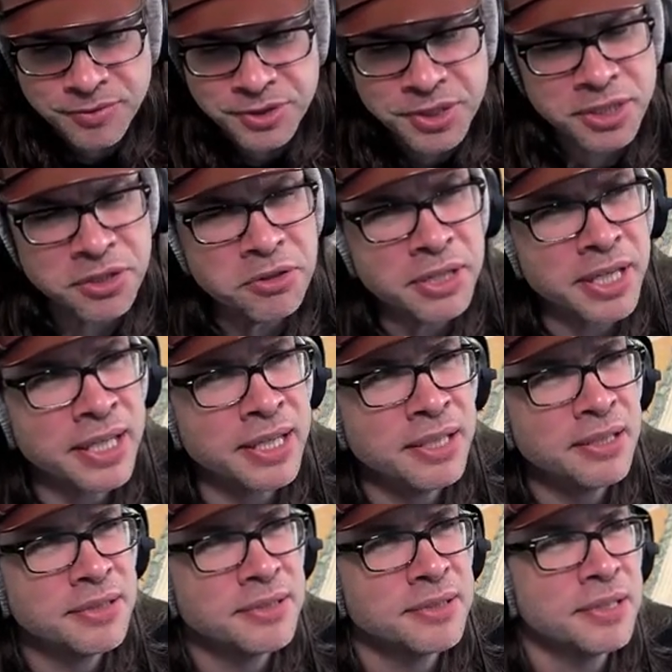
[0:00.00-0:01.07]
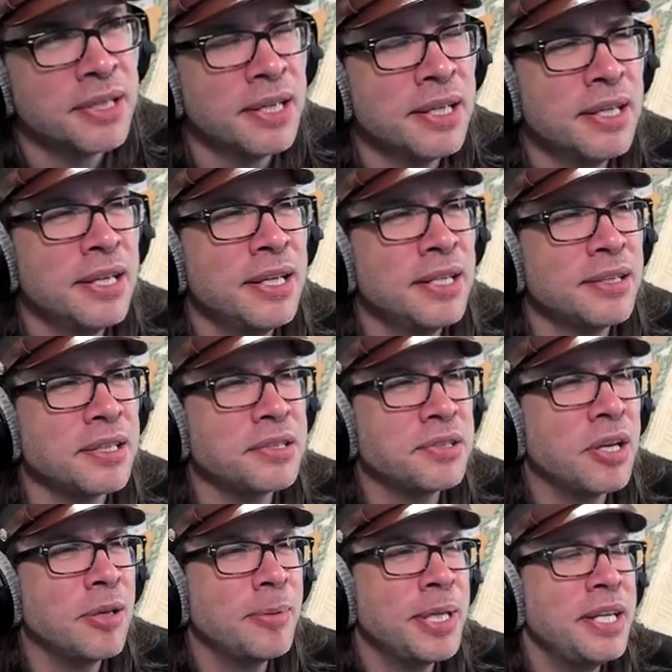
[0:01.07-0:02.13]
Like, okay. They
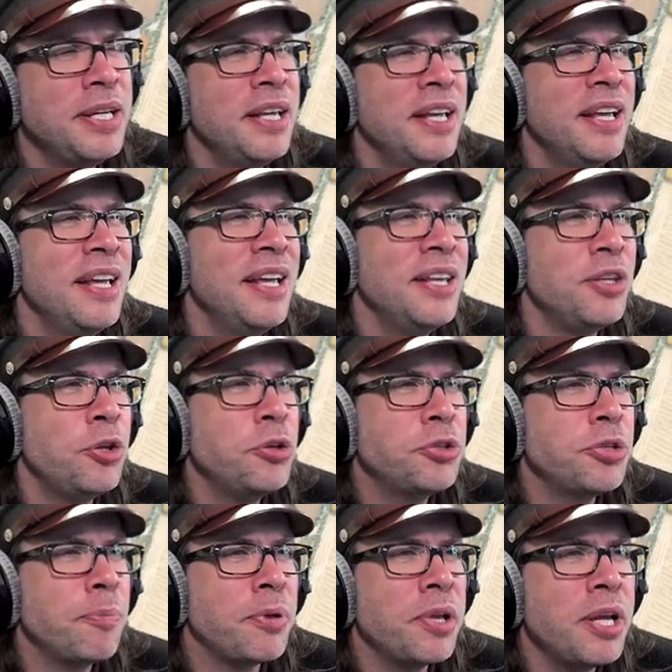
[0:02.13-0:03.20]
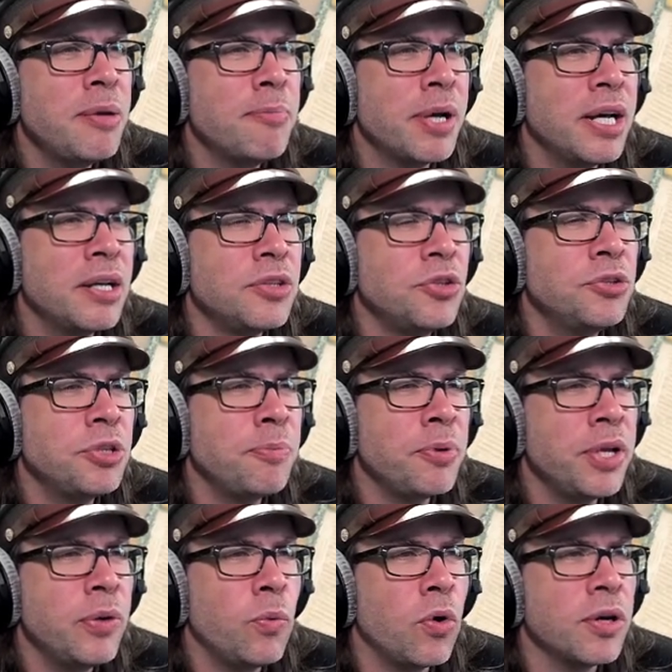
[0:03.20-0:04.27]
tell me you should play ba- you should
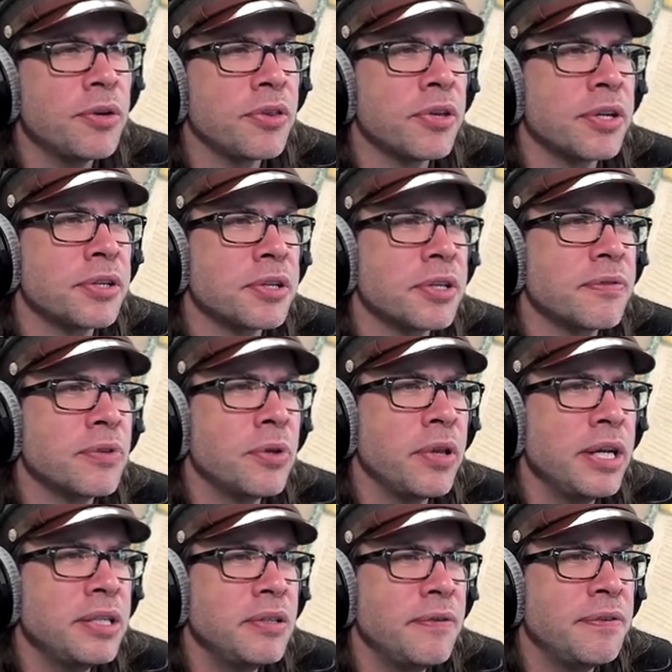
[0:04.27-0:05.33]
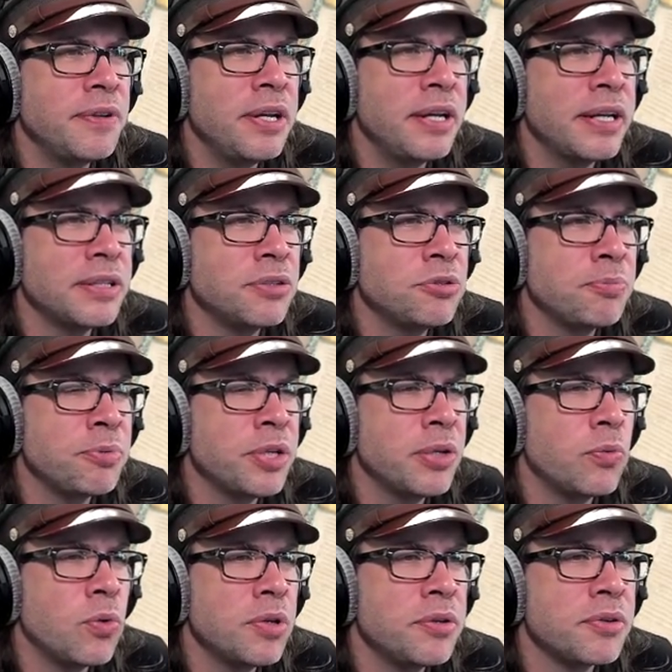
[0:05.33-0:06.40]
play War Thunder. If you like to fly, you should play
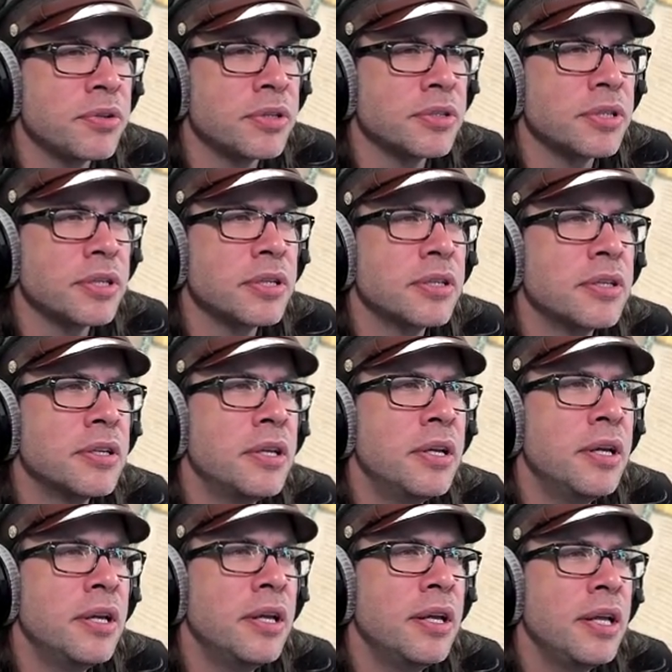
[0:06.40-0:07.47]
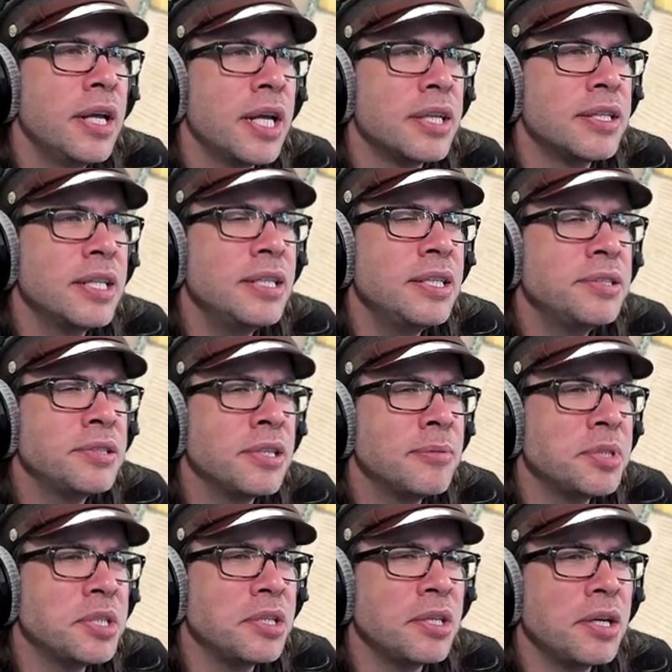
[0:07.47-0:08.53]
War Thunder. And then they tell
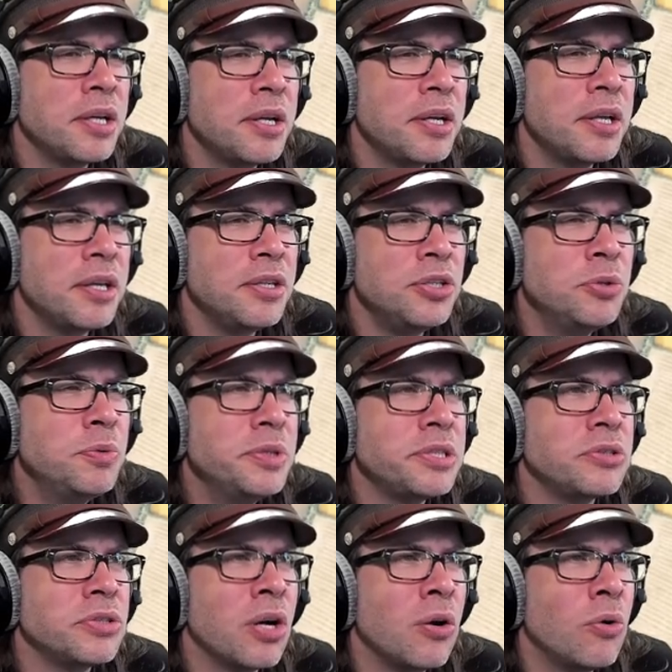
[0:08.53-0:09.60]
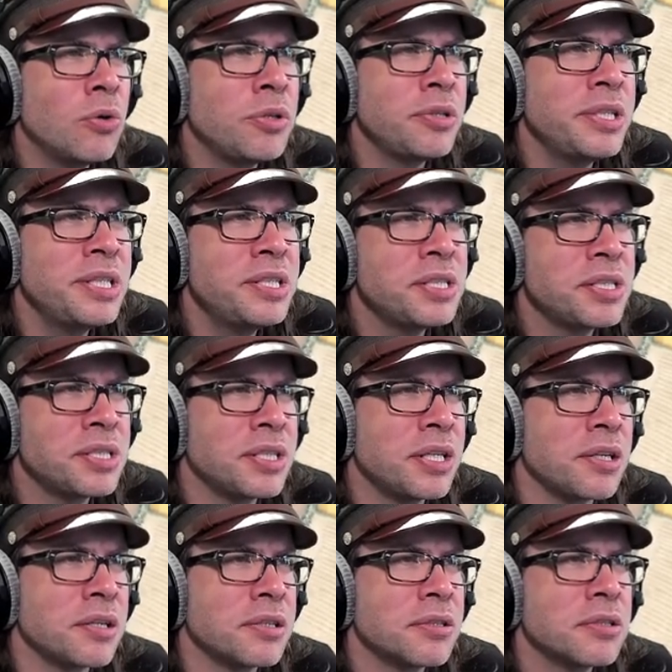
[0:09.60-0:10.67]
me you would totally
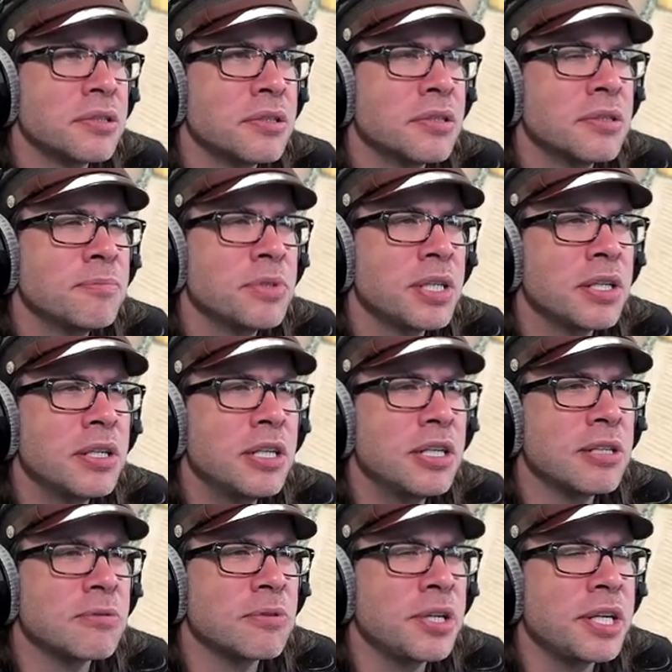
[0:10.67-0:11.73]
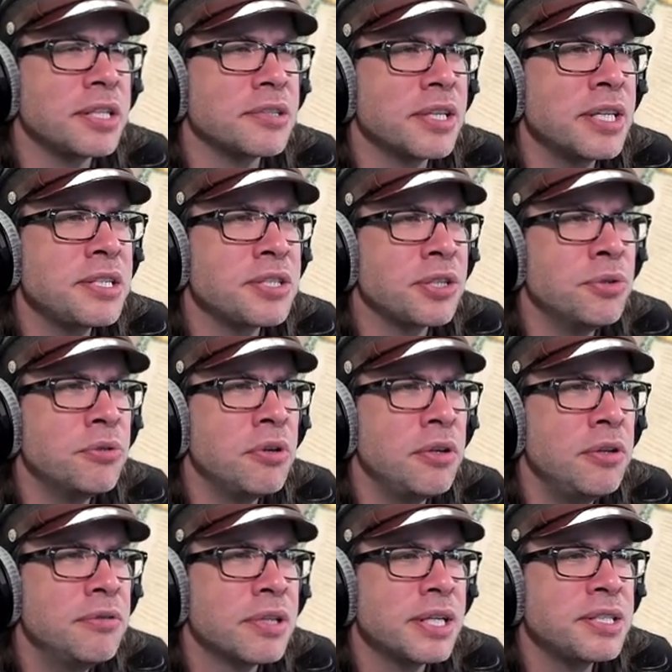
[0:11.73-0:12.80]
suck. I'm like, ah, right, that's
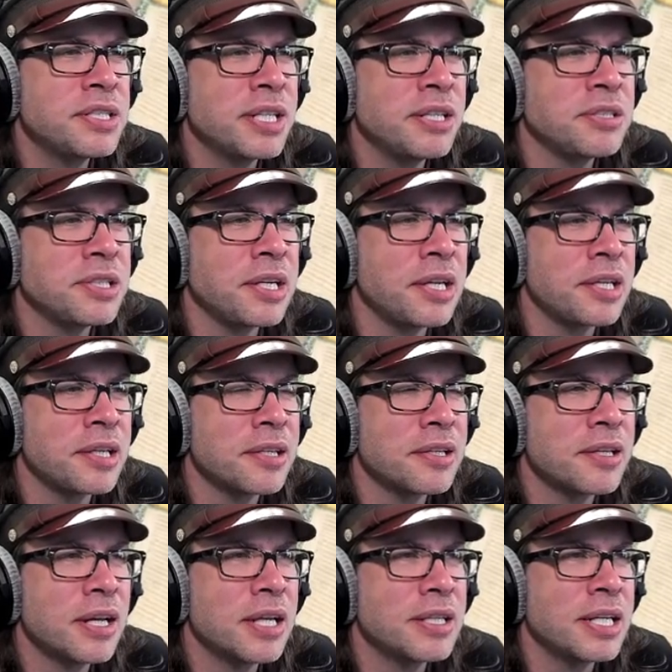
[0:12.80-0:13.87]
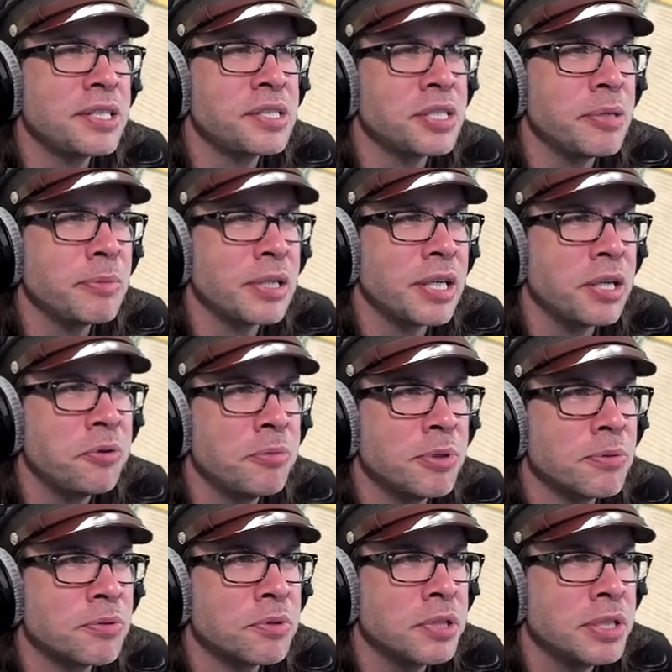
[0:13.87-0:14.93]
cool. That sounds like that's something I would be
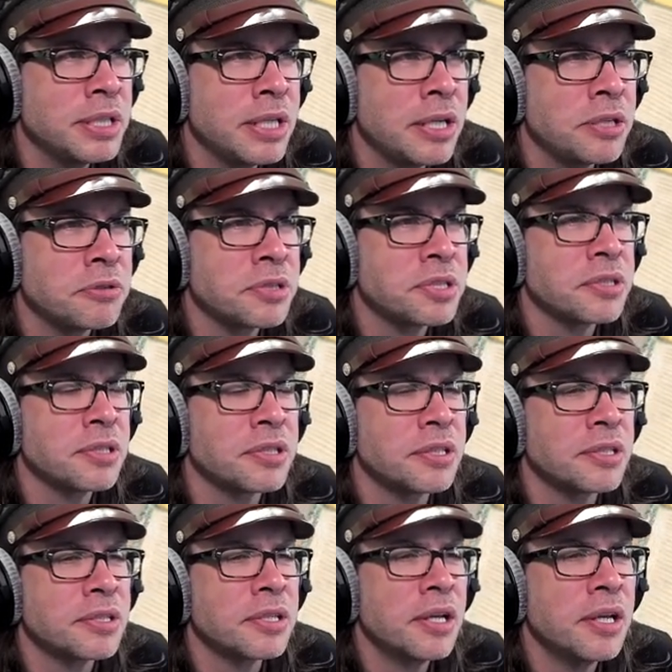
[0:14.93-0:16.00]
really interested in.